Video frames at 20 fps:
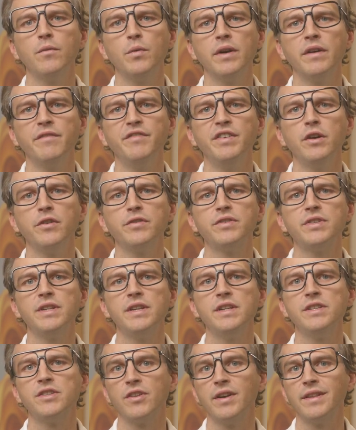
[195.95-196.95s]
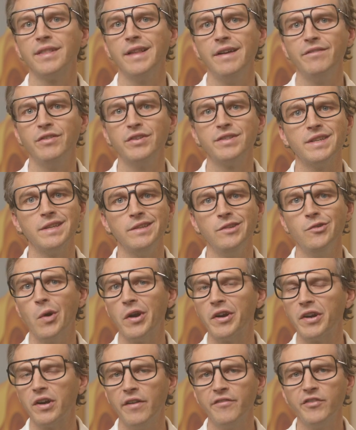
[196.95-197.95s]
where VOCs are at levels that you
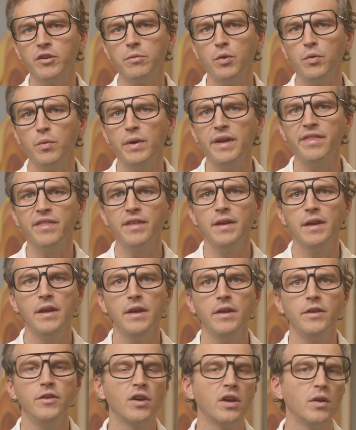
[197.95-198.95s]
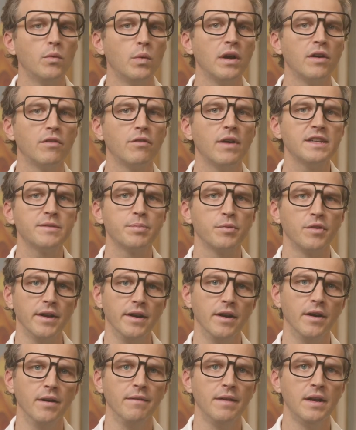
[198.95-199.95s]
aren't comfortable with, you can wear a
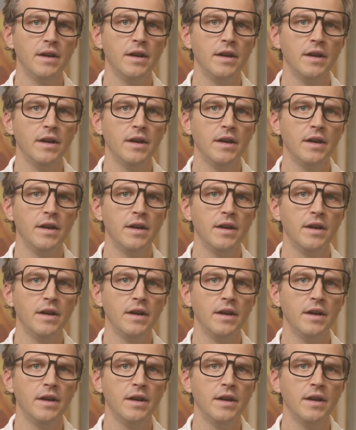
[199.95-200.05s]
respirator.